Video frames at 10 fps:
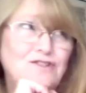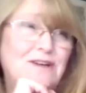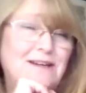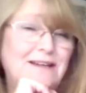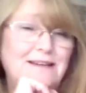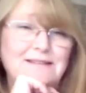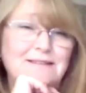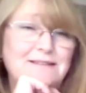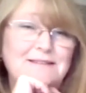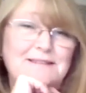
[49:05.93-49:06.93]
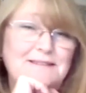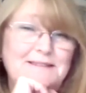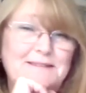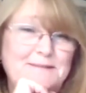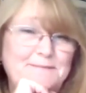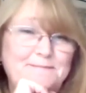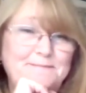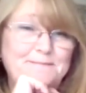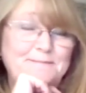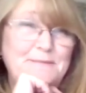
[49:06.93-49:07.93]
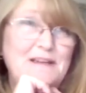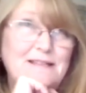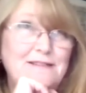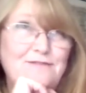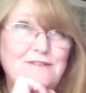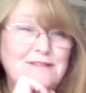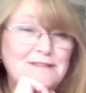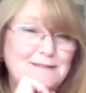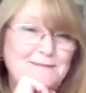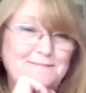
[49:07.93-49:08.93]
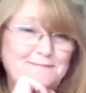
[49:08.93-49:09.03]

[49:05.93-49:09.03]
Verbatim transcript: try. Make a difference.